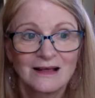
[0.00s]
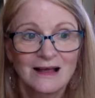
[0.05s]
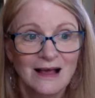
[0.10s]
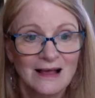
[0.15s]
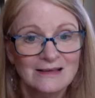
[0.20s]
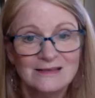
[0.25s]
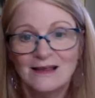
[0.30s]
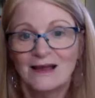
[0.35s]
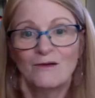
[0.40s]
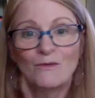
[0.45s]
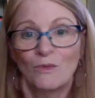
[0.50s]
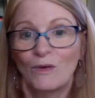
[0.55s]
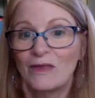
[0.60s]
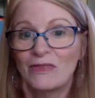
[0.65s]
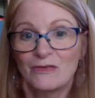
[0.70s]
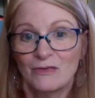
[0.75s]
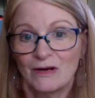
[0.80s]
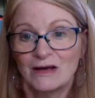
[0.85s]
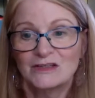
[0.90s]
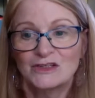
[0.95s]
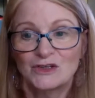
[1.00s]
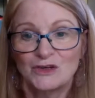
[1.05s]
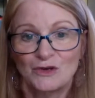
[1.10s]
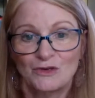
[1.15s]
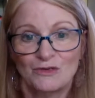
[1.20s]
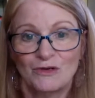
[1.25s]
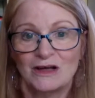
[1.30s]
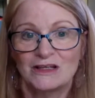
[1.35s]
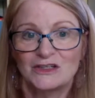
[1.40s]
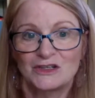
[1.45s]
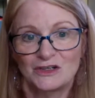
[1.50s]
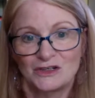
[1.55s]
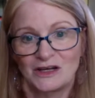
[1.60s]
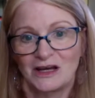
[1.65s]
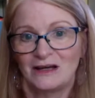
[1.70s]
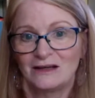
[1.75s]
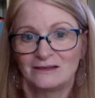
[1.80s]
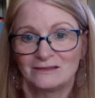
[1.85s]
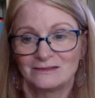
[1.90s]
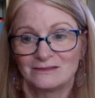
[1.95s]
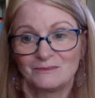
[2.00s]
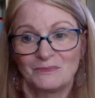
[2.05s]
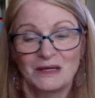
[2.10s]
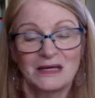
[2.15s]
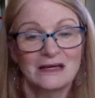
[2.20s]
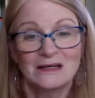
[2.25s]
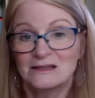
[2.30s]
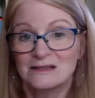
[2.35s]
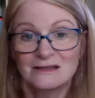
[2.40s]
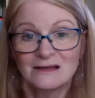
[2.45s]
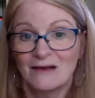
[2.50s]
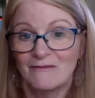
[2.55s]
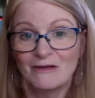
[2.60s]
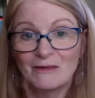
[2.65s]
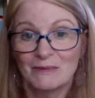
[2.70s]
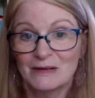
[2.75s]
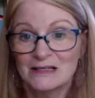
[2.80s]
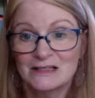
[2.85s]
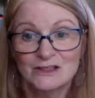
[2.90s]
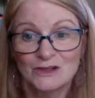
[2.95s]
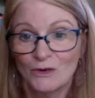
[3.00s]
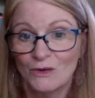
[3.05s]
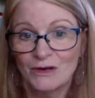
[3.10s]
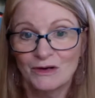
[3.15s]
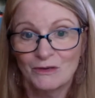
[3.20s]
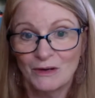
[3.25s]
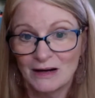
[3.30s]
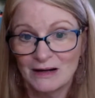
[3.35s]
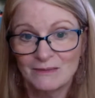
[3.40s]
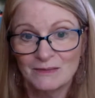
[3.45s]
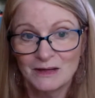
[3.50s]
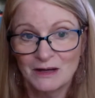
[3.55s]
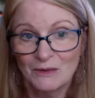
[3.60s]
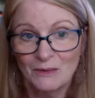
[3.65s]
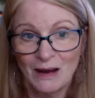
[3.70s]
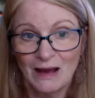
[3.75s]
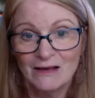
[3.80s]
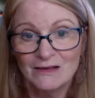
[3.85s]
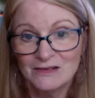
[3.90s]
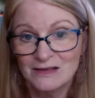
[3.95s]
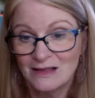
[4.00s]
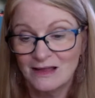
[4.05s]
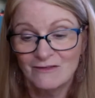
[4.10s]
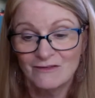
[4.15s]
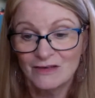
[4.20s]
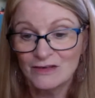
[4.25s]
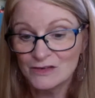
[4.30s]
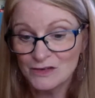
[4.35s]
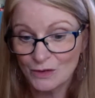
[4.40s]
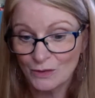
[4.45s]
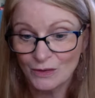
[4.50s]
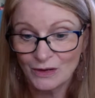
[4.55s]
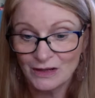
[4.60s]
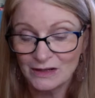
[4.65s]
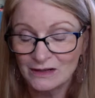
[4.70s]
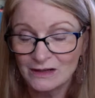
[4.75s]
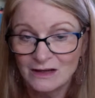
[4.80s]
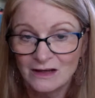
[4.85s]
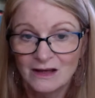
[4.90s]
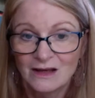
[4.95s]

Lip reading: it's like 1 thrust, 2 thrusts, you're done because everybody's so incredibly aroused and they feel so good.